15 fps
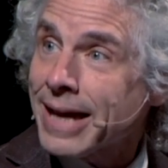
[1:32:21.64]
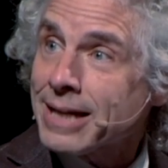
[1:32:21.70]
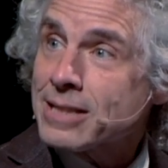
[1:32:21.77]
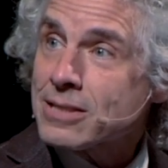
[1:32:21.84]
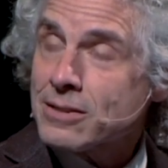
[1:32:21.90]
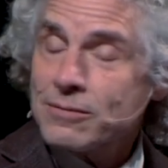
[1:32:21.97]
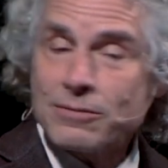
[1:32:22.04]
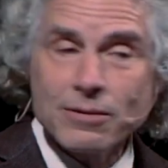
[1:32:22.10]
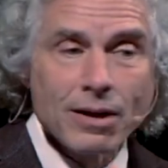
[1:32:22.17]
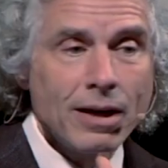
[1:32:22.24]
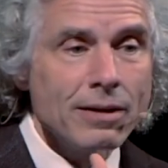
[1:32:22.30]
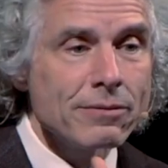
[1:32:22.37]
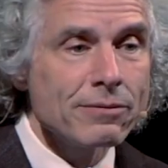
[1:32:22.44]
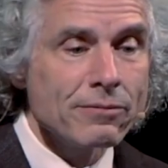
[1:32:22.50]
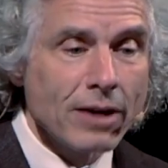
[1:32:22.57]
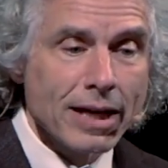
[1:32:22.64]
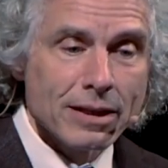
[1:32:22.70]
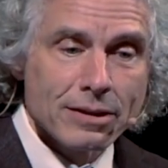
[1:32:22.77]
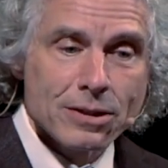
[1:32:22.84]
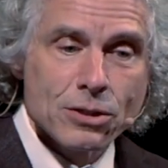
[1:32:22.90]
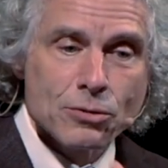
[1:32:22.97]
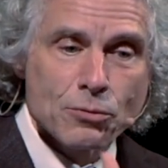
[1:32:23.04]
acts of
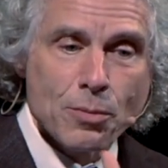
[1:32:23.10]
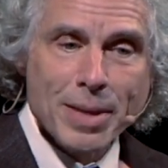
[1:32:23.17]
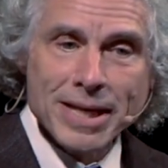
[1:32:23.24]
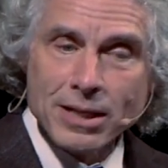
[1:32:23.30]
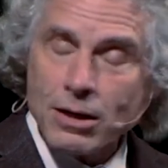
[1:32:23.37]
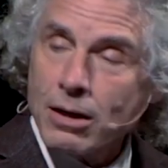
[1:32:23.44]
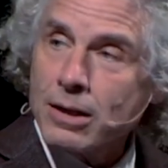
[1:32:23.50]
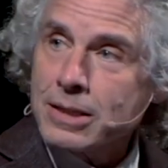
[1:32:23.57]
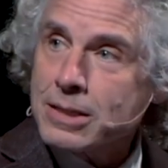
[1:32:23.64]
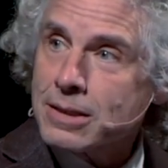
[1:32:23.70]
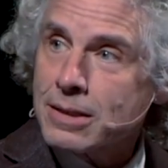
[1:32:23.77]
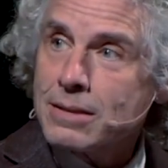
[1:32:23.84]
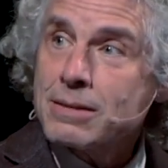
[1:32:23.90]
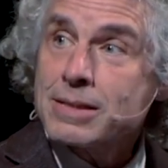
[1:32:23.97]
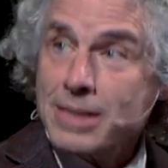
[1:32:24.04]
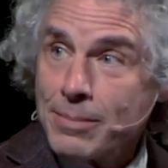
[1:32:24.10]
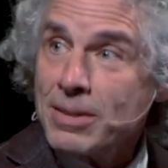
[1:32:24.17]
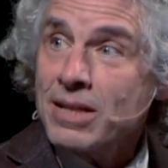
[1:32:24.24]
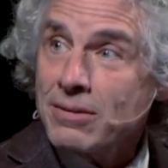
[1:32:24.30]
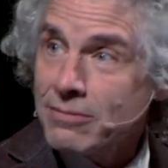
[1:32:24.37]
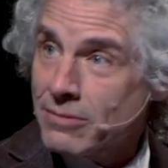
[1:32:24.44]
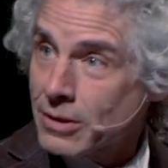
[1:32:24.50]
violence remain constant,
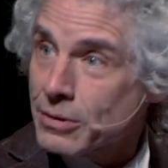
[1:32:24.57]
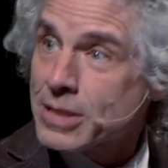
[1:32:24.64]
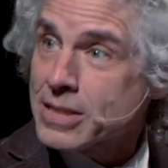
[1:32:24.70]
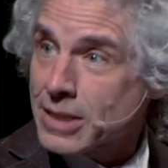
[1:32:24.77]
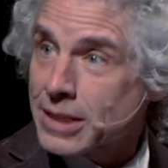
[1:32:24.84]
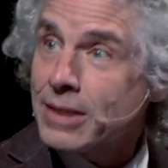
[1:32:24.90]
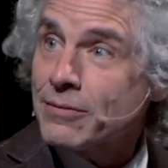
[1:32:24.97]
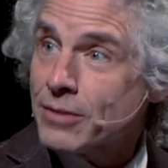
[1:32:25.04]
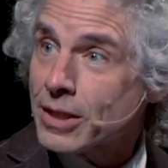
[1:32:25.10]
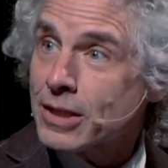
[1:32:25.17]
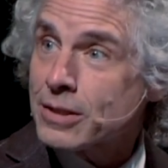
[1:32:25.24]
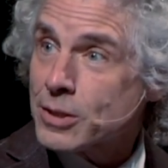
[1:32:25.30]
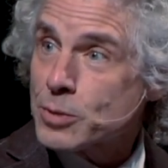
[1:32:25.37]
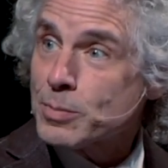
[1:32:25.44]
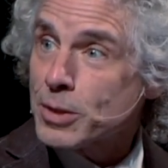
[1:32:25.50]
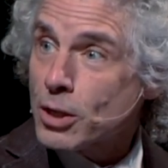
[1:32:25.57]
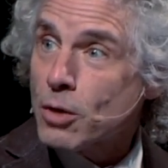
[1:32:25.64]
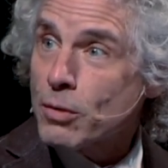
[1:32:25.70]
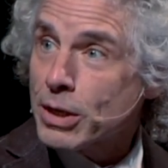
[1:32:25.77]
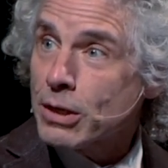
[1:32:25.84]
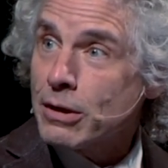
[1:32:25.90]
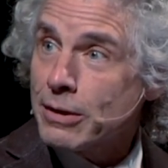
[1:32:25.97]
something very significant has been
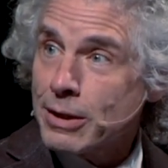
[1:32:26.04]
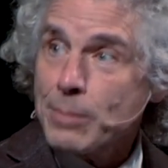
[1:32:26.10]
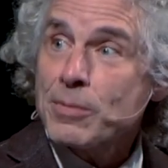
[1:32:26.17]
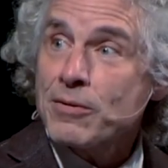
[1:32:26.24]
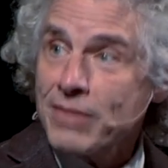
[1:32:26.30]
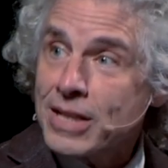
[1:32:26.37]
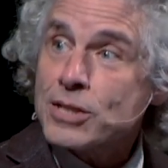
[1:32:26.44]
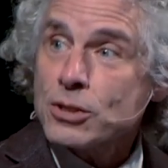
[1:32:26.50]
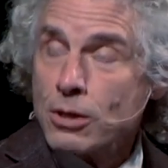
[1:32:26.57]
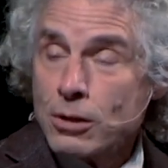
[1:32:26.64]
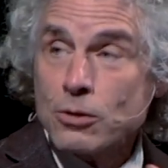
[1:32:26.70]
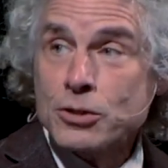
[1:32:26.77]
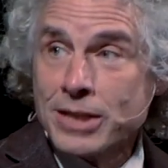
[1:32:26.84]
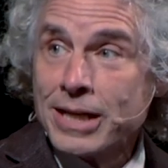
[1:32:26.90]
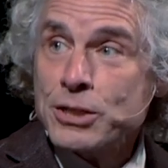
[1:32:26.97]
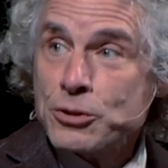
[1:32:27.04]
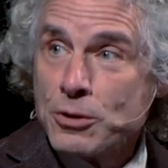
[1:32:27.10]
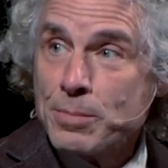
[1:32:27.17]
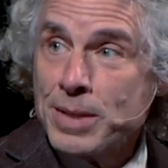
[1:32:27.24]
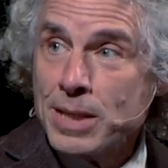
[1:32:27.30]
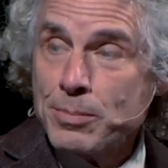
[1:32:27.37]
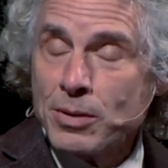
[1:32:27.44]
going on that prevents all those
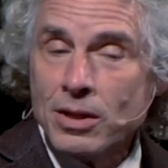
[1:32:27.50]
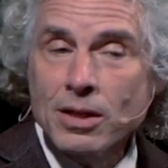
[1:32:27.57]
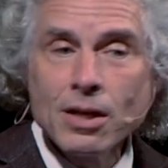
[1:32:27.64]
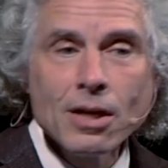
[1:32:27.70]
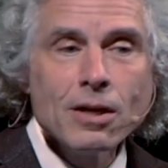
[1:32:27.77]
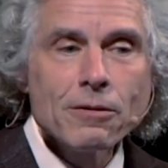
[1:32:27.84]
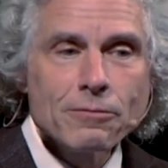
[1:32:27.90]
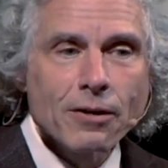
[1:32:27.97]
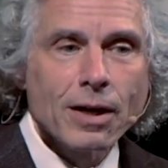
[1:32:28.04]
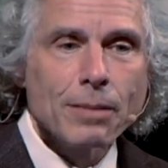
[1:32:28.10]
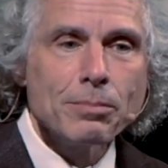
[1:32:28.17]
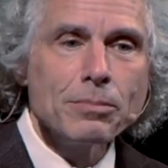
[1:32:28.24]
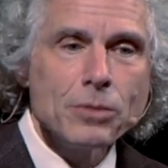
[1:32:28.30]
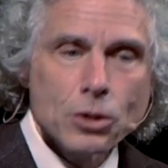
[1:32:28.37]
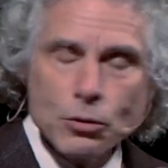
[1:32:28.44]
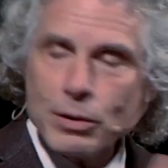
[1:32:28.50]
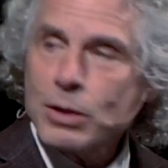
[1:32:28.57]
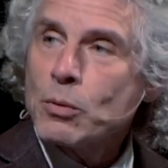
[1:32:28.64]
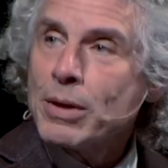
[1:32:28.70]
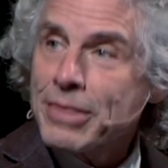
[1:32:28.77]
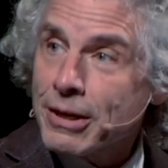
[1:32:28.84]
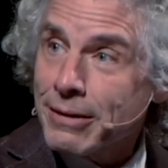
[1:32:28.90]
extra people from
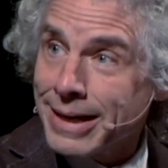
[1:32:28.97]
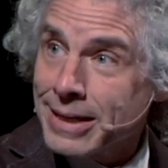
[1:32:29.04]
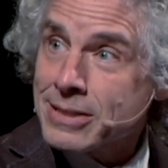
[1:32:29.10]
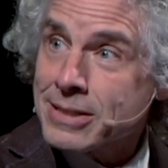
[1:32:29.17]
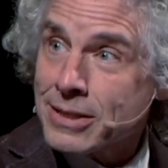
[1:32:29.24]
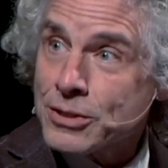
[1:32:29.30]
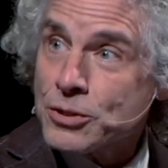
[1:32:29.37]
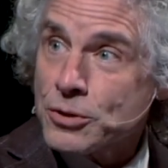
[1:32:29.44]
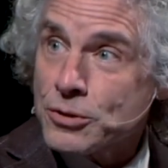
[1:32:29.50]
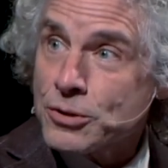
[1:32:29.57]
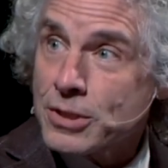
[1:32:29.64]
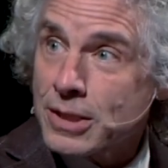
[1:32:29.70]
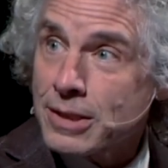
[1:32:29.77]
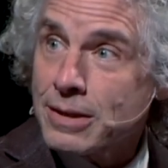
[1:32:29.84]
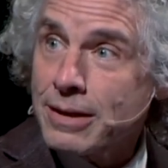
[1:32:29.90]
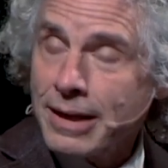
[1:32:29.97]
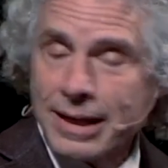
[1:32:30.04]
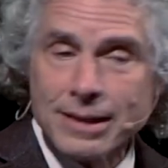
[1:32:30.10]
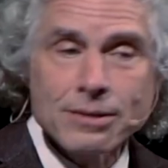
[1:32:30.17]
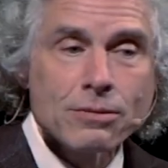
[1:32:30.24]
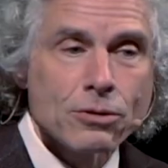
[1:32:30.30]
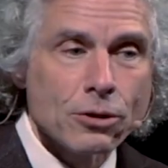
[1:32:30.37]
doing what their ancestors did
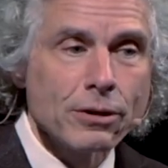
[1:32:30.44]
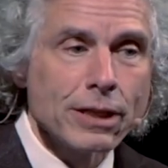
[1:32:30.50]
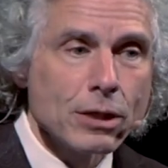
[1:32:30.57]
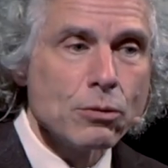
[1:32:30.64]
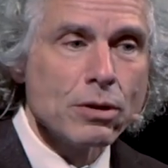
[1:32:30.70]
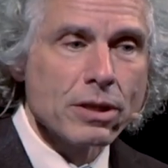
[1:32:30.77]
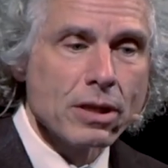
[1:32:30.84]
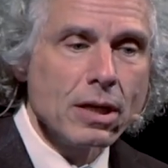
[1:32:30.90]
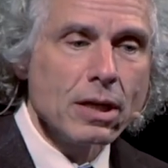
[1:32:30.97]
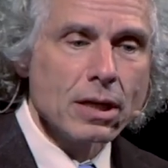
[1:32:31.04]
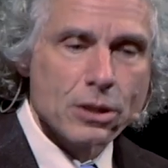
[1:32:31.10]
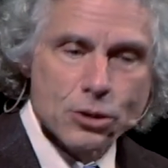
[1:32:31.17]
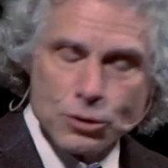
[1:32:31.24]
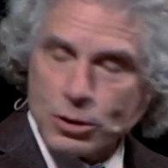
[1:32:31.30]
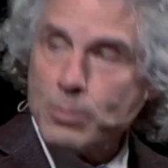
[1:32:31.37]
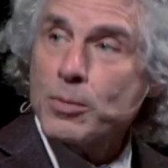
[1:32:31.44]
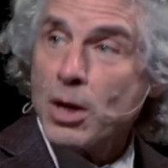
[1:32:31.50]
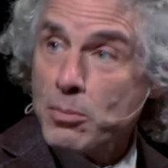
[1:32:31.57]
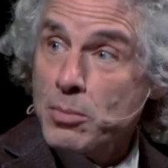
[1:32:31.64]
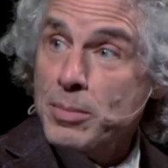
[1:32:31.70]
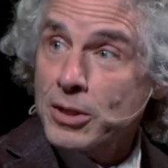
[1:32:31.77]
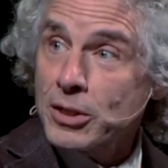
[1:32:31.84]
and turning with a certain
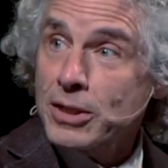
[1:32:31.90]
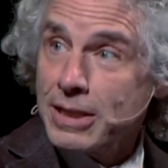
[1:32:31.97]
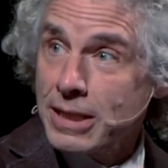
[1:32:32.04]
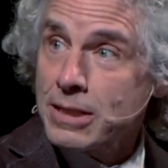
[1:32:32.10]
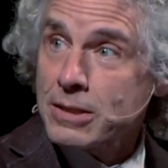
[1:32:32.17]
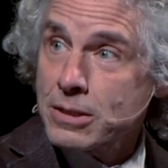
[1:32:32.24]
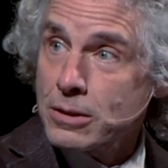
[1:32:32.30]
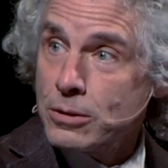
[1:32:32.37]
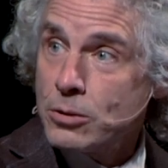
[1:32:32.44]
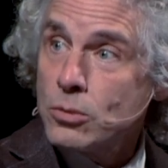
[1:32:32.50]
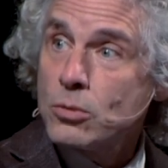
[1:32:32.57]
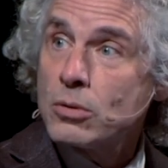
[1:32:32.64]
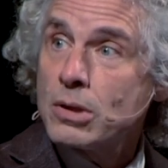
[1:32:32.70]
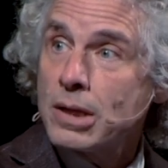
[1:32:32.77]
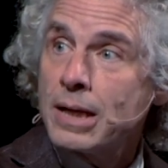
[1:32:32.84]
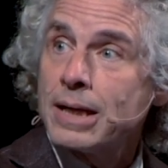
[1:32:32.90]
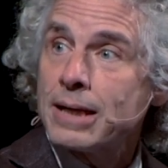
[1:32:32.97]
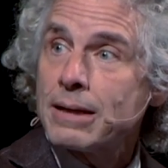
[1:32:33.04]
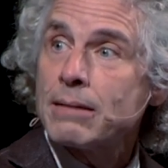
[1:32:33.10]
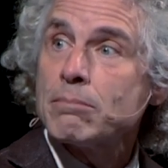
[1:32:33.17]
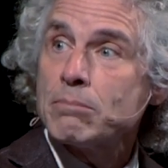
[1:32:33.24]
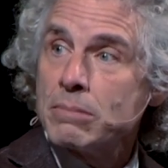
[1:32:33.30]
probability into
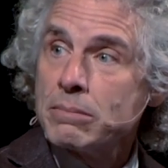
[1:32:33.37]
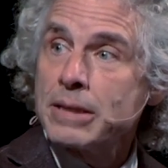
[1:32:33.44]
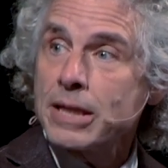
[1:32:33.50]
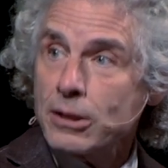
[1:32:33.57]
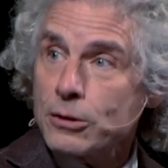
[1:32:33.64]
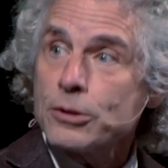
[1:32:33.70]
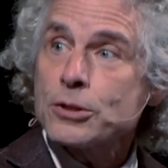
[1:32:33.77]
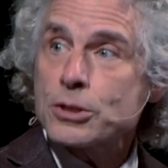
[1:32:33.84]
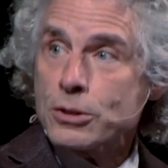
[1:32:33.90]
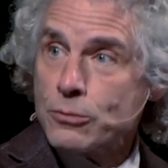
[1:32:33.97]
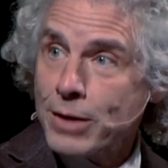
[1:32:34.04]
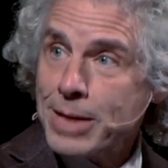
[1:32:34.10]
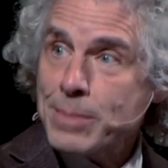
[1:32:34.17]
killers and